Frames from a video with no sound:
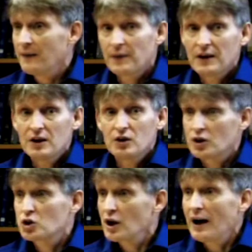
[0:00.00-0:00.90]
the
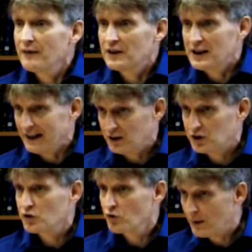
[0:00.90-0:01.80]
Shaiva
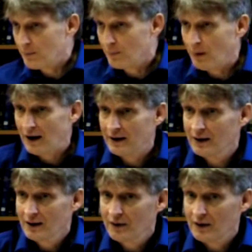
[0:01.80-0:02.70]
texts written by
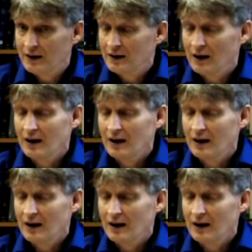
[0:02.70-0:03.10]
the